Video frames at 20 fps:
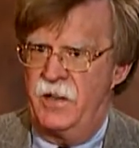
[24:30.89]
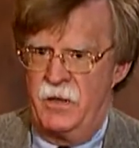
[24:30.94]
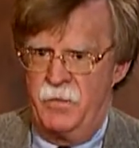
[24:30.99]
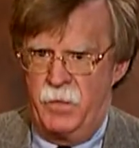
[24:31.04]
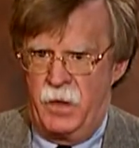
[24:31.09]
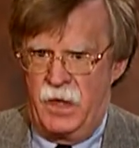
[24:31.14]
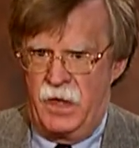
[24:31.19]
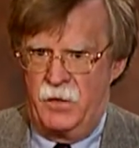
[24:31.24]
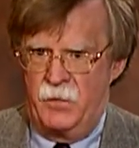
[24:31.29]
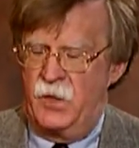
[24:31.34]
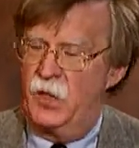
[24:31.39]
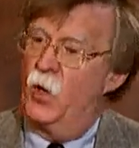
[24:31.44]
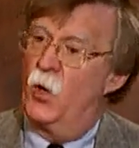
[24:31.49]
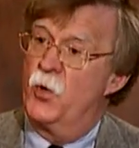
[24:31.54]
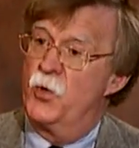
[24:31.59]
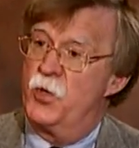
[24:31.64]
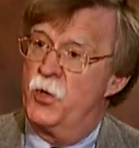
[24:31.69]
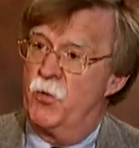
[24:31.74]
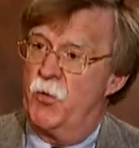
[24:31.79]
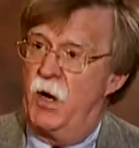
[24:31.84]
They bombed the
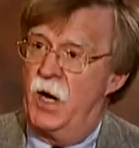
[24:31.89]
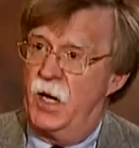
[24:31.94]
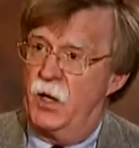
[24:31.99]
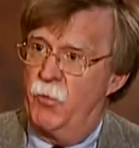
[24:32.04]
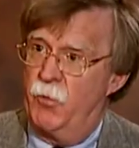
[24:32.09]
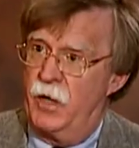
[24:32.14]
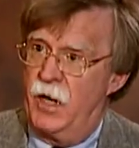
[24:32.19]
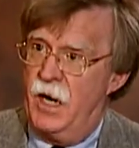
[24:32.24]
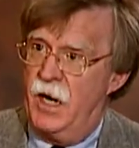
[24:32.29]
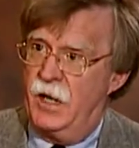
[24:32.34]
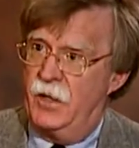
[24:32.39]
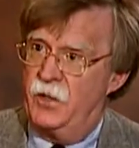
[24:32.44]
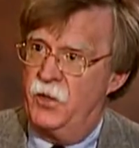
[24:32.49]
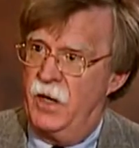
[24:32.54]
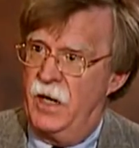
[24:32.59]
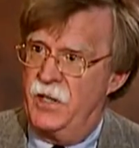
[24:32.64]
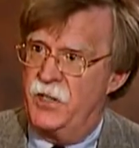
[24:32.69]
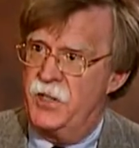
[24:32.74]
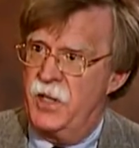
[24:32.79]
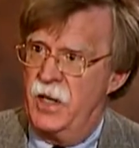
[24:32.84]
Osirock reactor
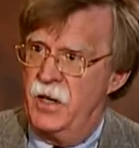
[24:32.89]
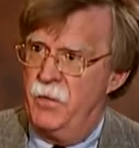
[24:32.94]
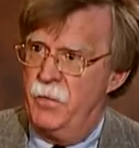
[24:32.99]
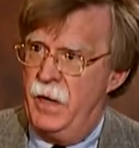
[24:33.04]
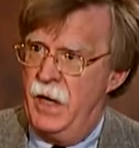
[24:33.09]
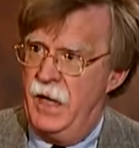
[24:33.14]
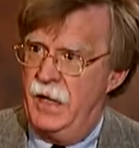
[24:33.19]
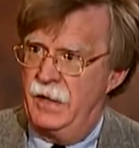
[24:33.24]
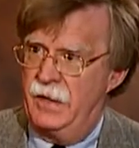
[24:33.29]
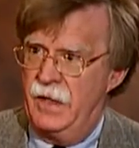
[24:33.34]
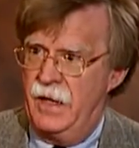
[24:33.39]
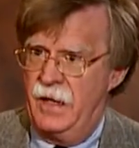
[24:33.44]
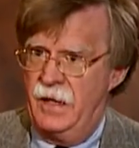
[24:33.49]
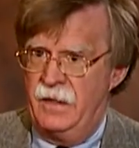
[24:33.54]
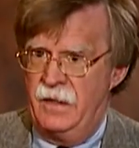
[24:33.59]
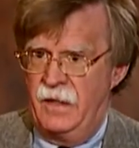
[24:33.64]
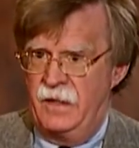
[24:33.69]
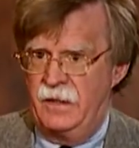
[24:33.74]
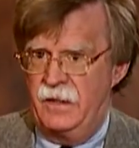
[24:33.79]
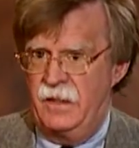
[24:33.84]
outside of Baghdad
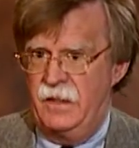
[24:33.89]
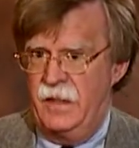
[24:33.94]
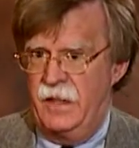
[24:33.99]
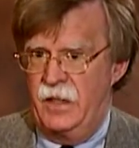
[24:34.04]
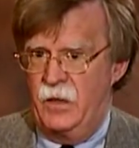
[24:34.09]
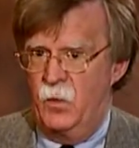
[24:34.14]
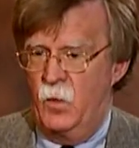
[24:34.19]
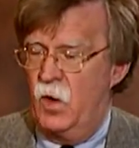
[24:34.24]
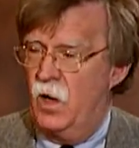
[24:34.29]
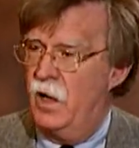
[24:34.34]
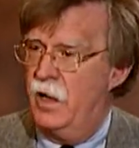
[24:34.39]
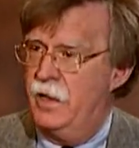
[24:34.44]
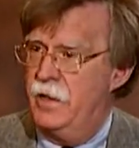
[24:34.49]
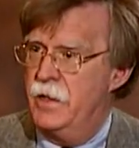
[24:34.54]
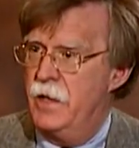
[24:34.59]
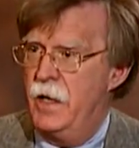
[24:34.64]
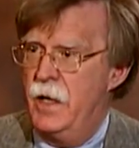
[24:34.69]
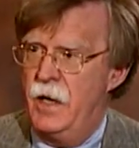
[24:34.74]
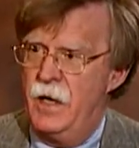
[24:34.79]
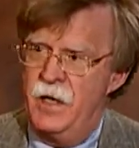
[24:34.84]
in 1981, and